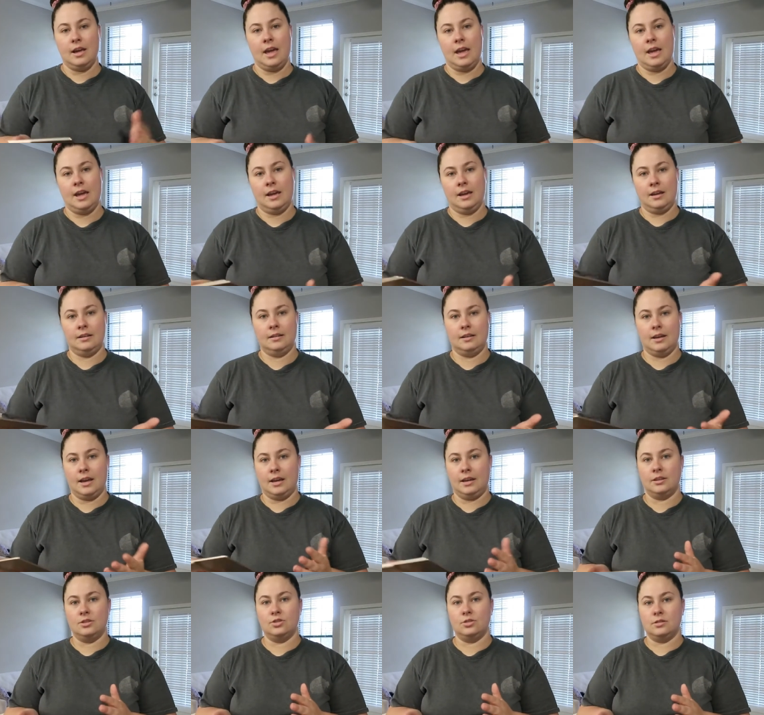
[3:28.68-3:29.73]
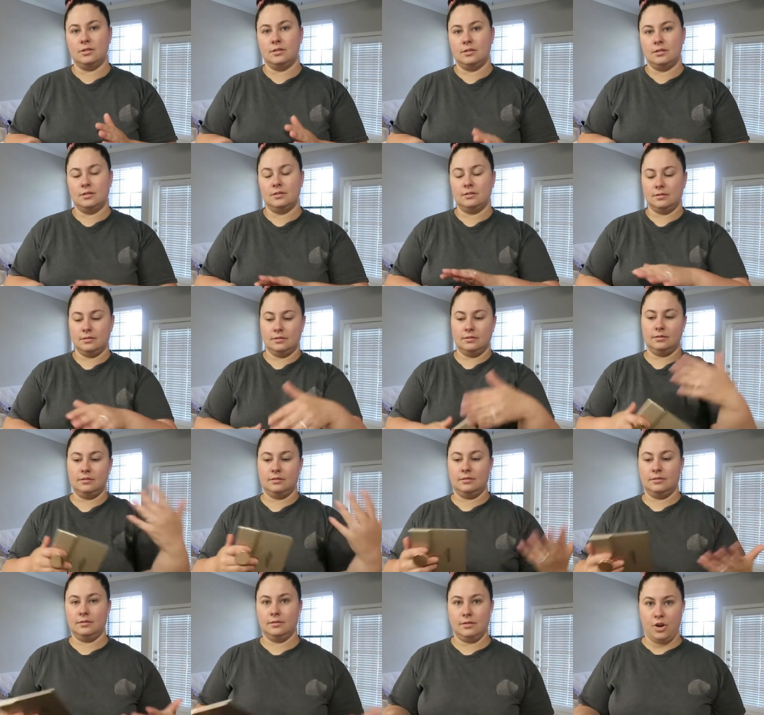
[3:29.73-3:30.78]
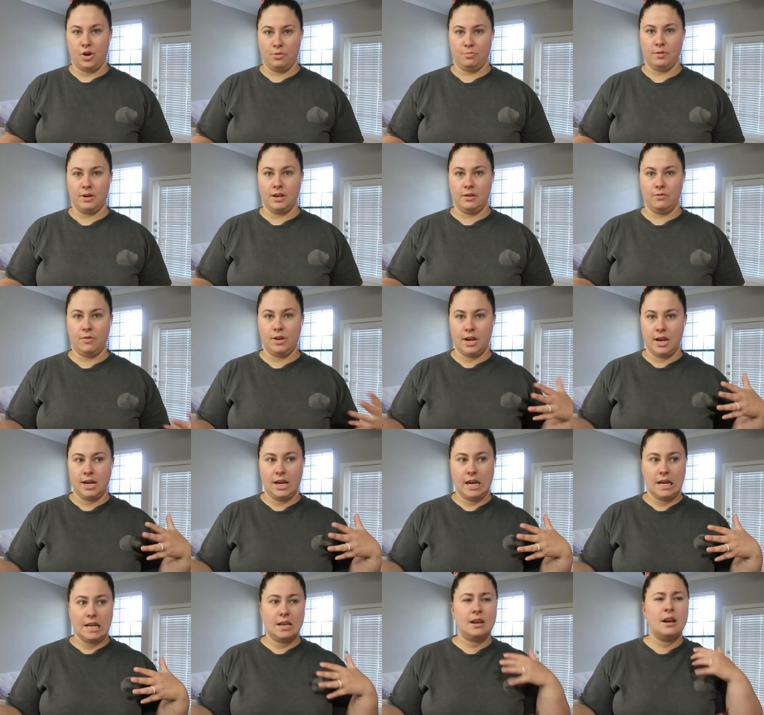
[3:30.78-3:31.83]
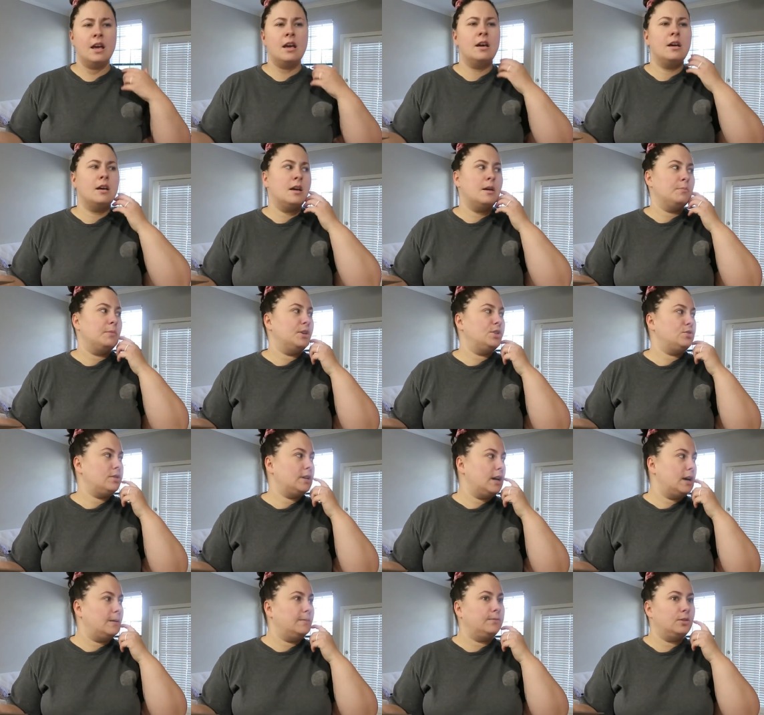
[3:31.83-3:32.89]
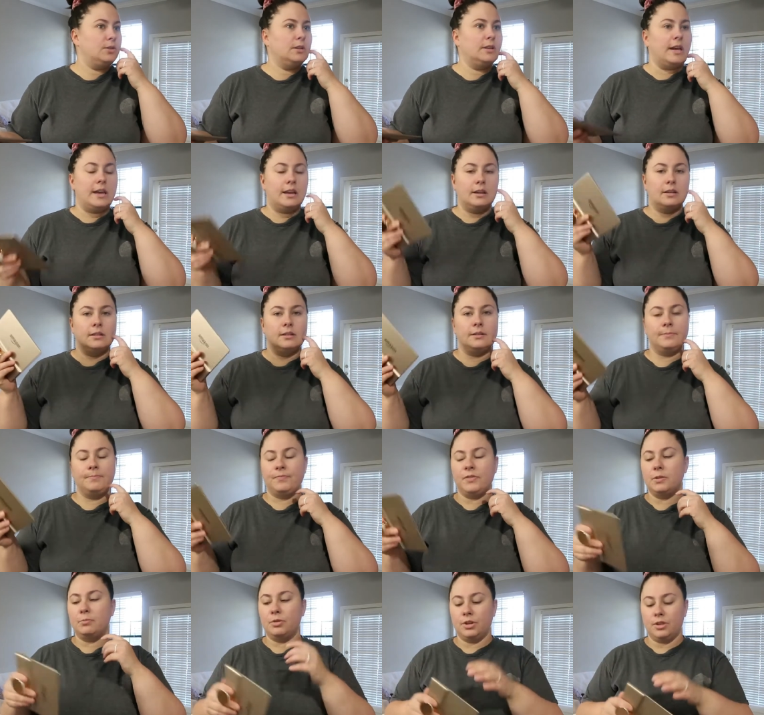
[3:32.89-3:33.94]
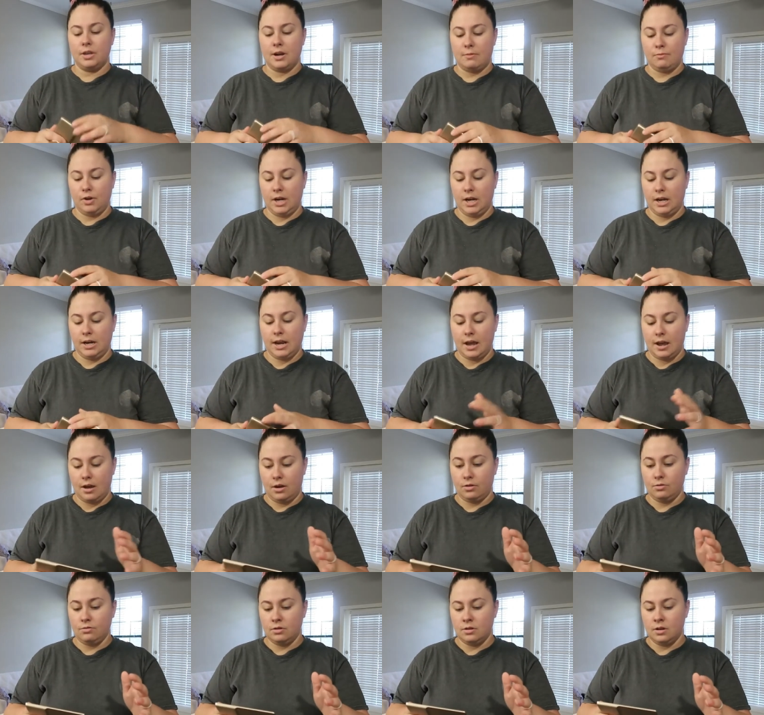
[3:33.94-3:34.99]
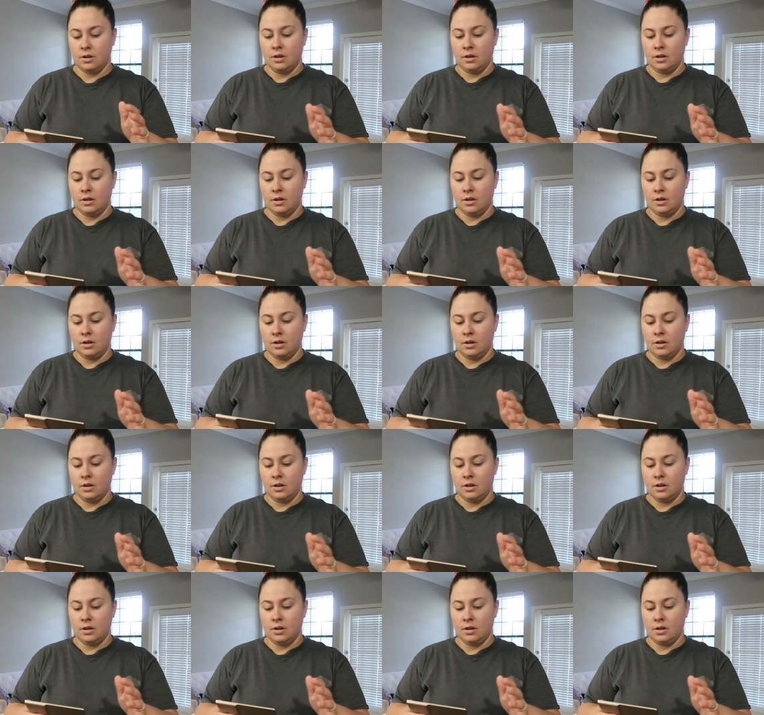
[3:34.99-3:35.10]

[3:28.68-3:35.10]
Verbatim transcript: I can just open it when I need it. But it's really helpful, like the book that I'm reading now,